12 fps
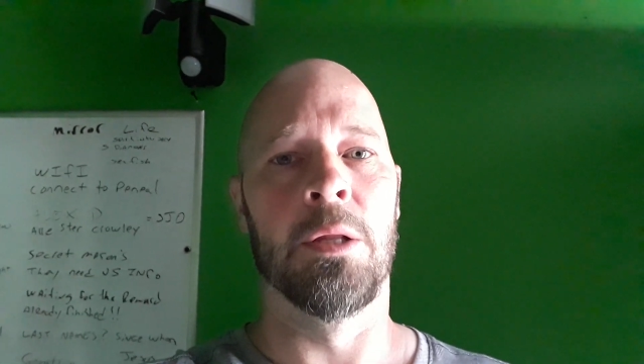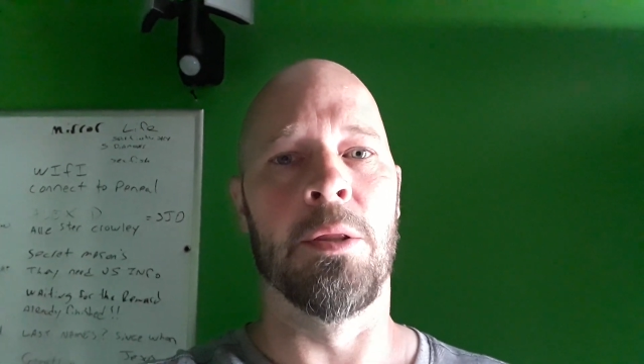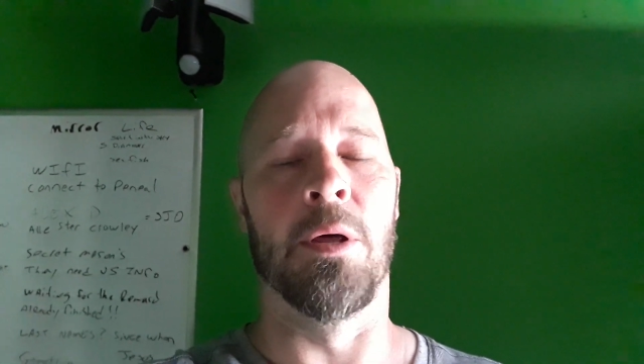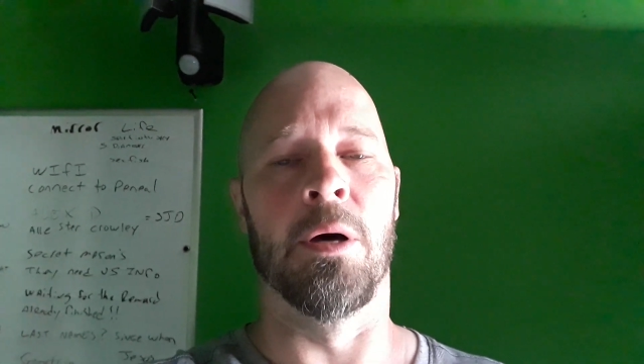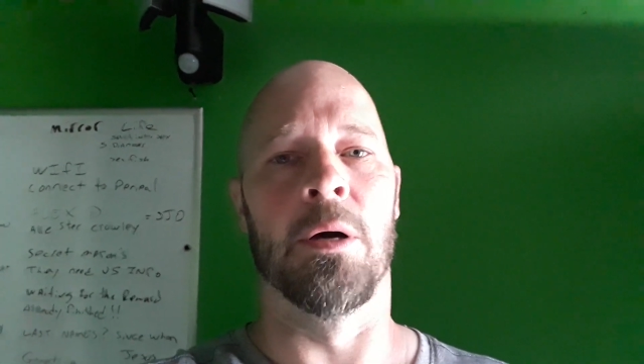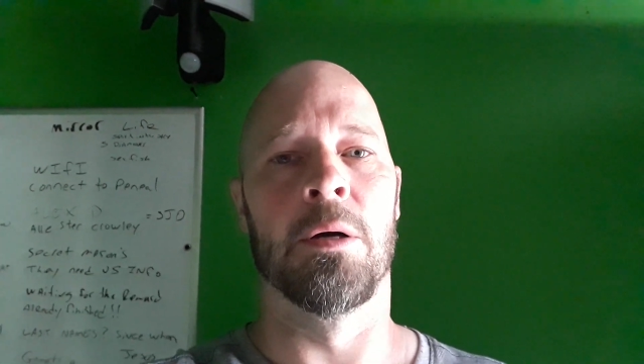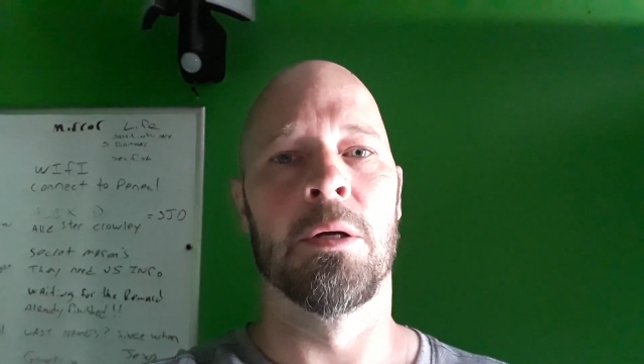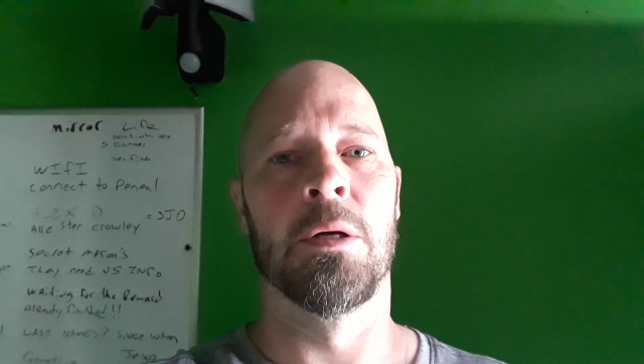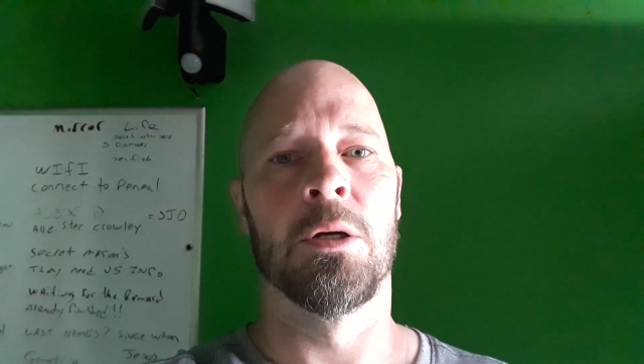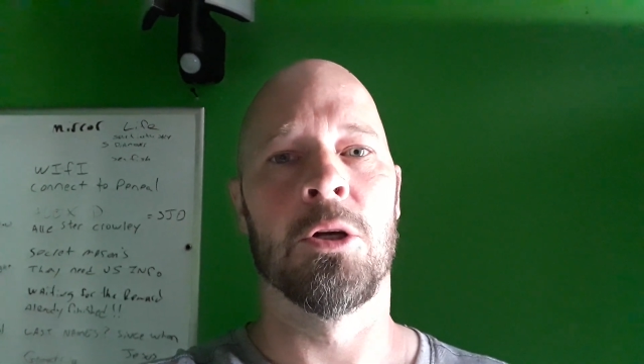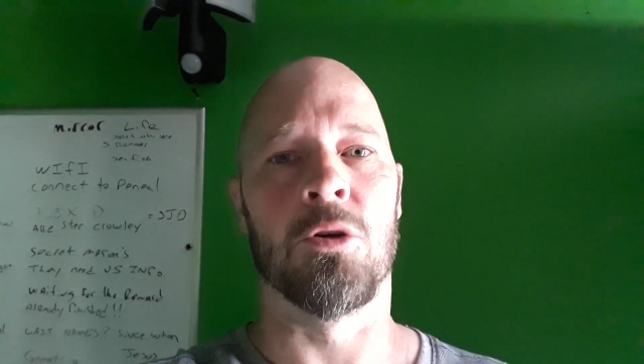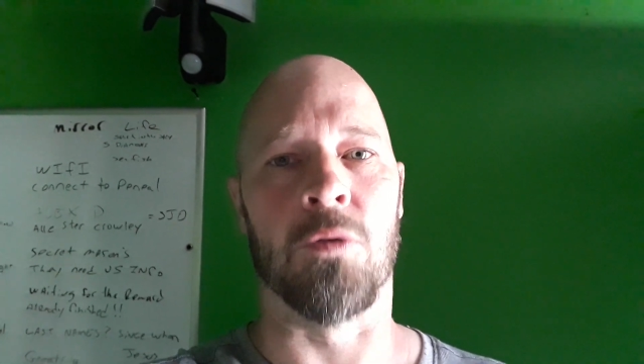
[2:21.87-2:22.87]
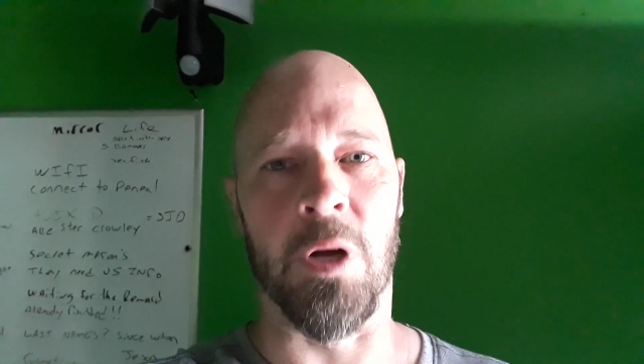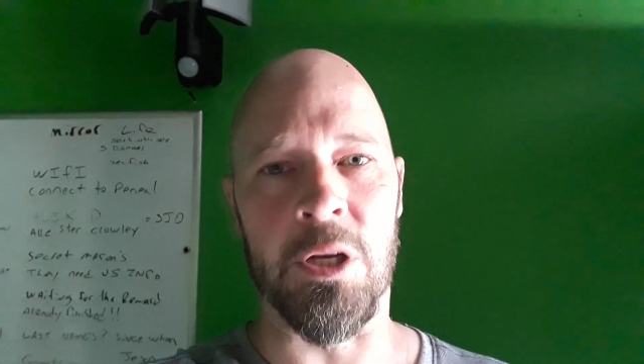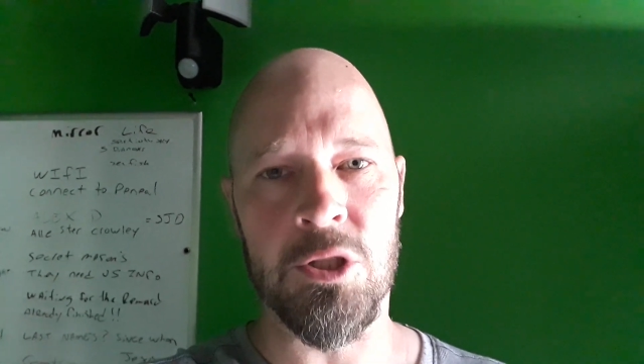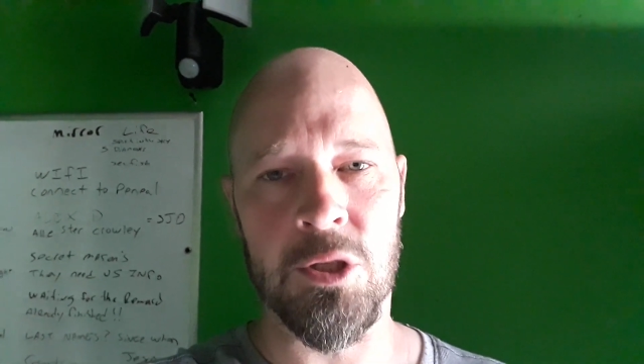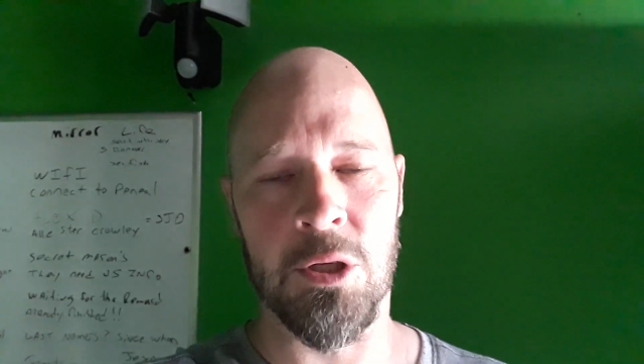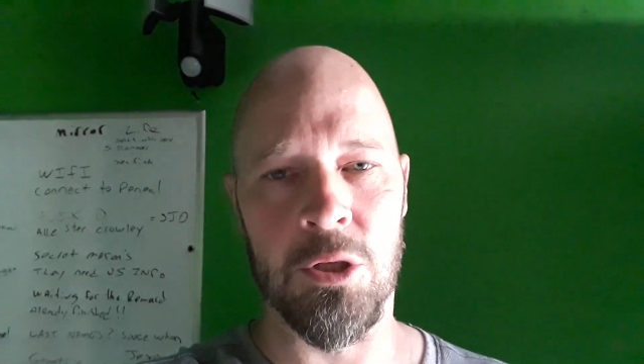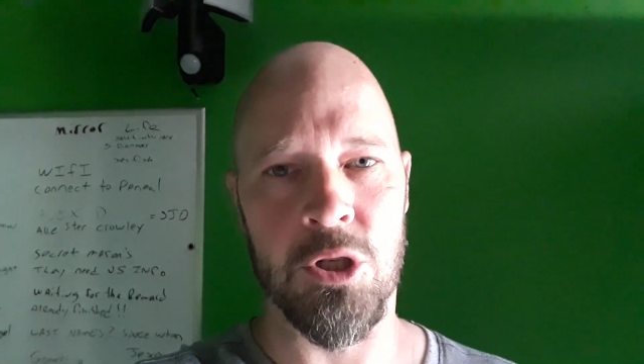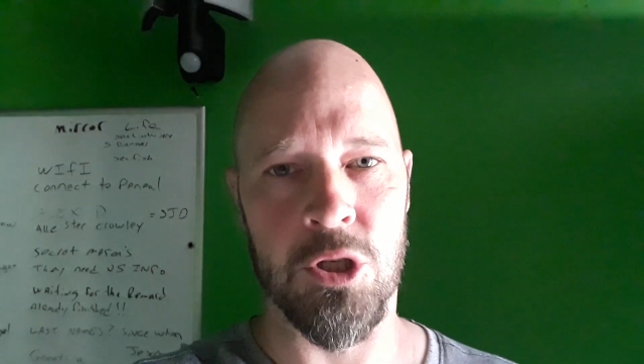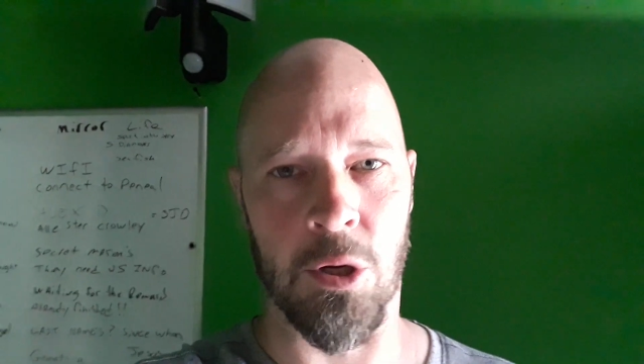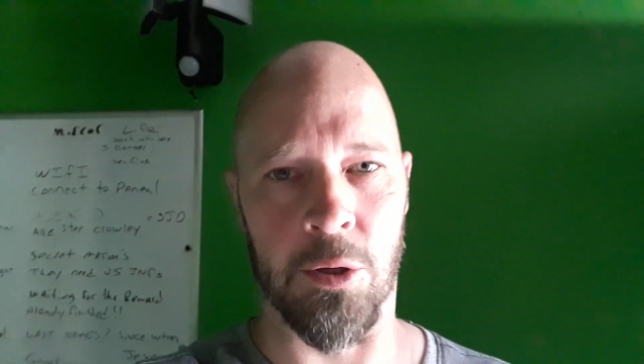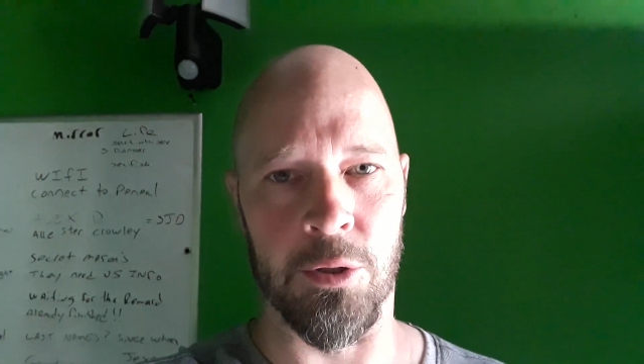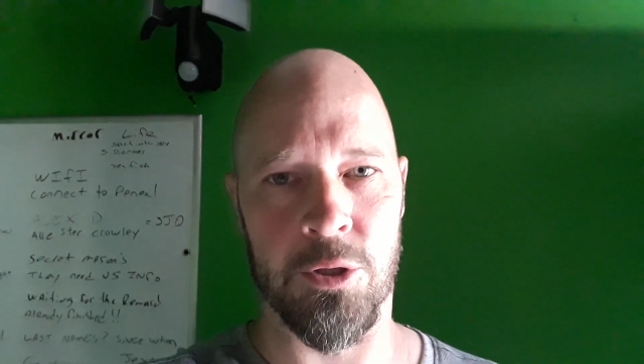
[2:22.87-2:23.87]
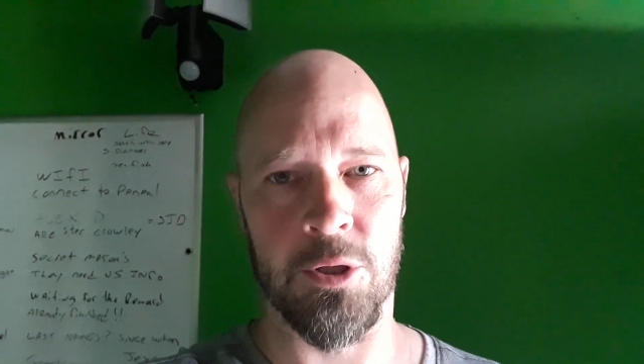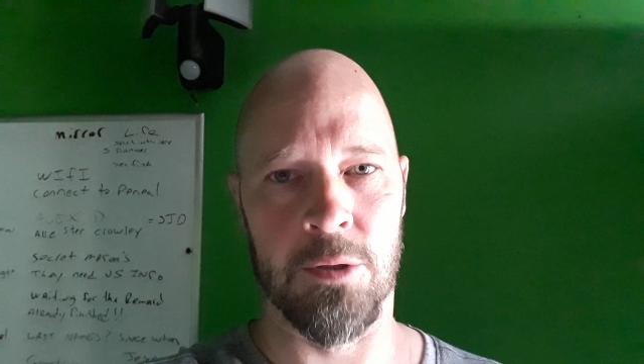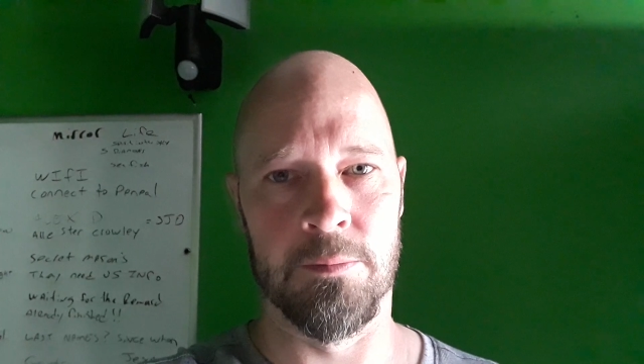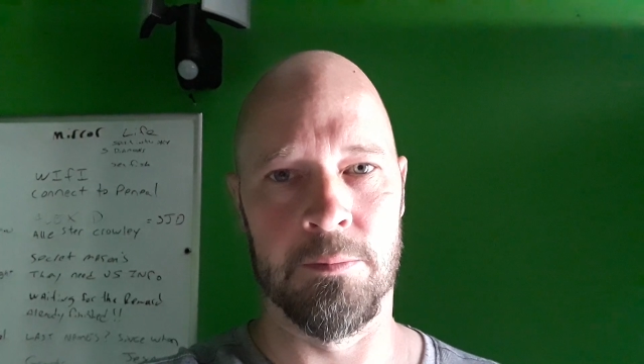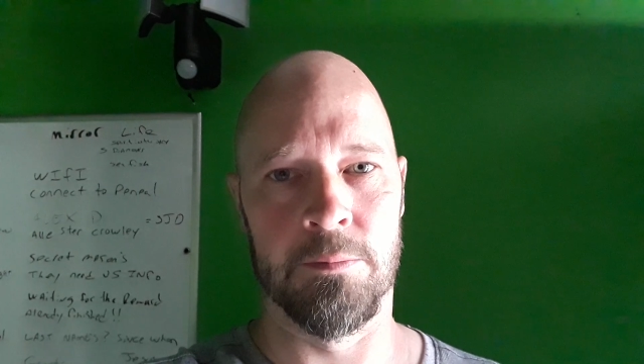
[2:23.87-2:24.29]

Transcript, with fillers: the Christ Church